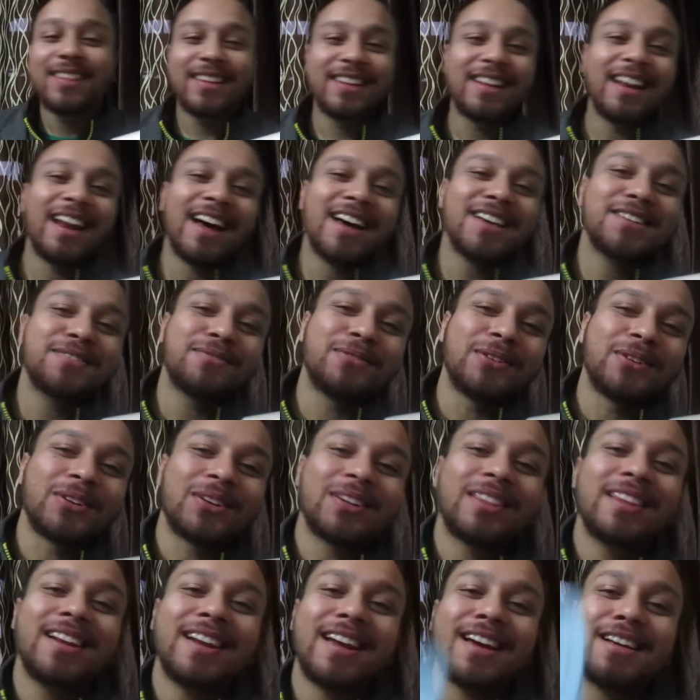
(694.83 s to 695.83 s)
The last book,
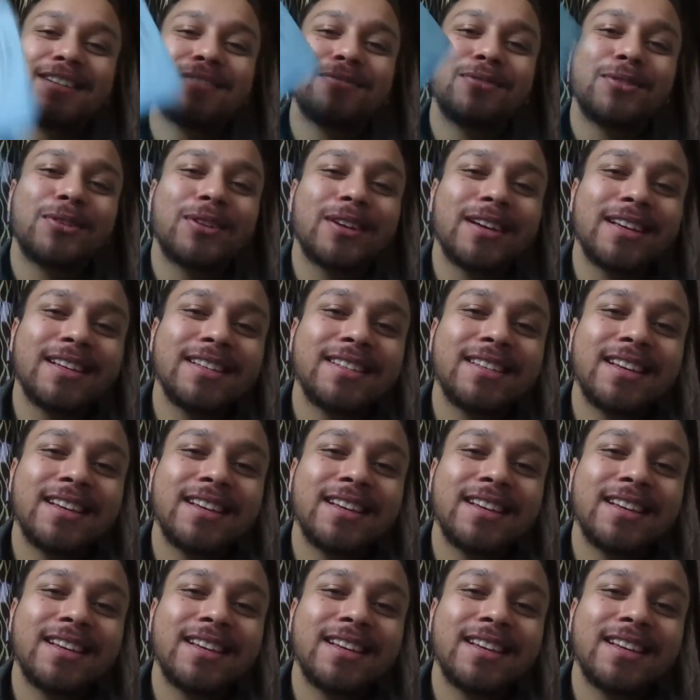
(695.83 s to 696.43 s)
the last book is